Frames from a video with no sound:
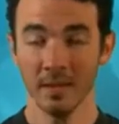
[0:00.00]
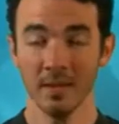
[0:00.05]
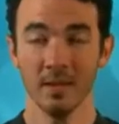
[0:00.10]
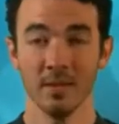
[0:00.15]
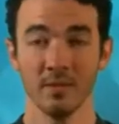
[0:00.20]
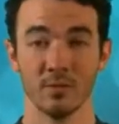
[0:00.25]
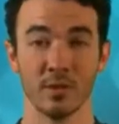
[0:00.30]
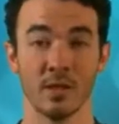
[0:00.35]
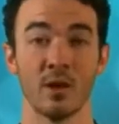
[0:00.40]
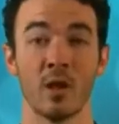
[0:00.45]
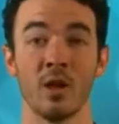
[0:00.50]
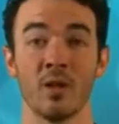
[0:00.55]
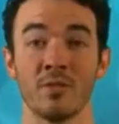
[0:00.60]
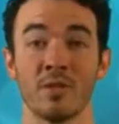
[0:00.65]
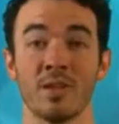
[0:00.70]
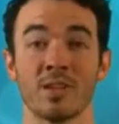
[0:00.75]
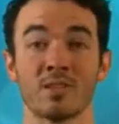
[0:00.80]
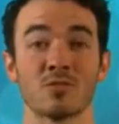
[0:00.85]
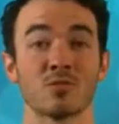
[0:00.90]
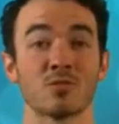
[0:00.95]
If you get all of the
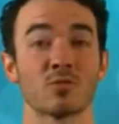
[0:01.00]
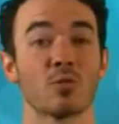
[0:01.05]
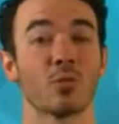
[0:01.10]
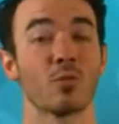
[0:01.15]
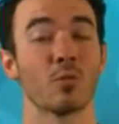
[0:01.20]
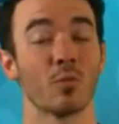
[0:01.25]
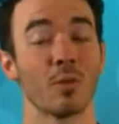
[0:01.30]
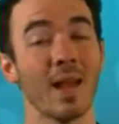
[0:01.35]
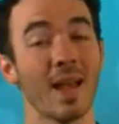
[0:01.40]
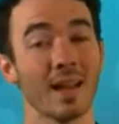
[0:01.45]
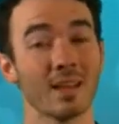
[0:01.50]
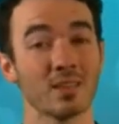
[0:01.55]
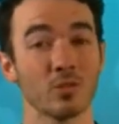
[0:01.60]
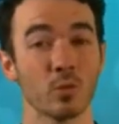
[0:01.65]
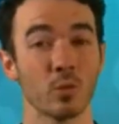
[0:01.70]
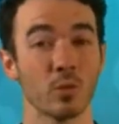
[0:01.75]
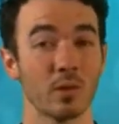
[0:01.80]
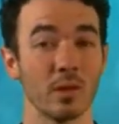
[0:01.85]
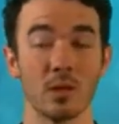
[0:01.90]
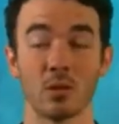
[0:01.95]
answers correct, you
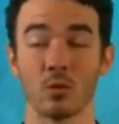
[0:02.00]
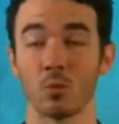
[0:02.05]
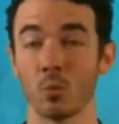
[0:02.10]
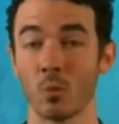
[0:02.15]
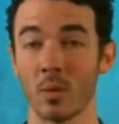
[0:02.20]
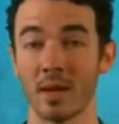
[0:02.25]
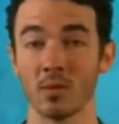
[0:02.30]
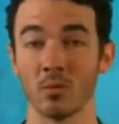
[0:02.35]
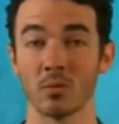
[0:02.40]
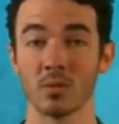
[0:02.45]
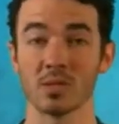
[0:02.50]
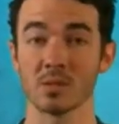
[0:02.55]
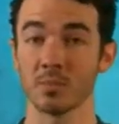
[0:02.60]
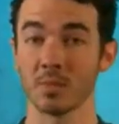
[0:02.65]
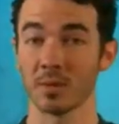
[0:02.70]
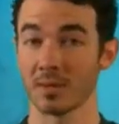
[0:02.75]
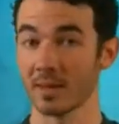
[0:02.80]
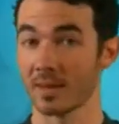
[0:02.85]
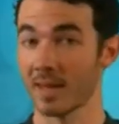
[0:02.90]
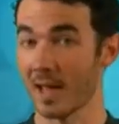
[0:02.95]
will either win or
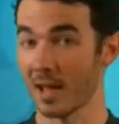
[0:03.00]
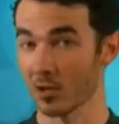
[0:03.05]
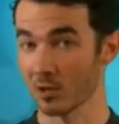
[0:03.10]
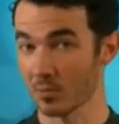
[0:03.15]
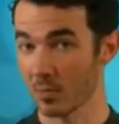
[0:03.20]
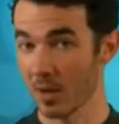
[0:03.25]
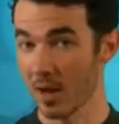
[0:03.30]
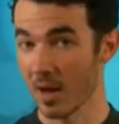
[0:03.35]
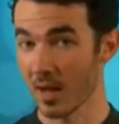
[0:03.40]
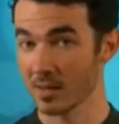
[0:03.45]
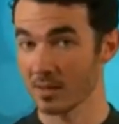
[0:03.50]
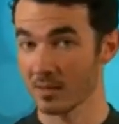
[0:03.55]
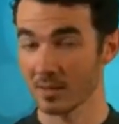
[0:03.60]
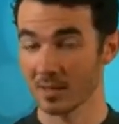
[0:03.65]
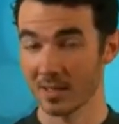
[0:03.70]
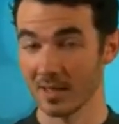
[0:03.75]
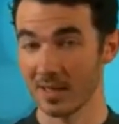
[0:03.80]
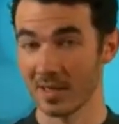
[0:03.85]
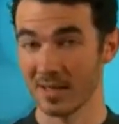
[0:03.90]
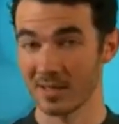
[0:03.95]
split the cash prize.
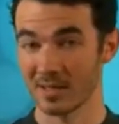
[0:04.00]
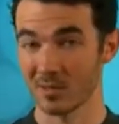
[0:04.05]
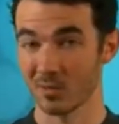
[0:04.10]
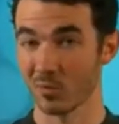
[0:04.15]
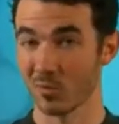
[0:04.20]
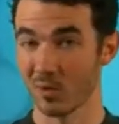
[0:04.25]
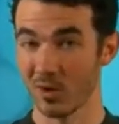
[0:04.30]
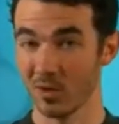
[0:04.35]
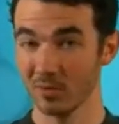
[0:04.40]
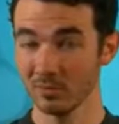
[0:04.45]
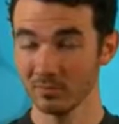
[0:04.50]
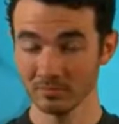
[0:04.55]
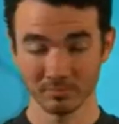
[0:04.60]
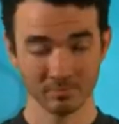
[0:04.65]
Get an answer wrong?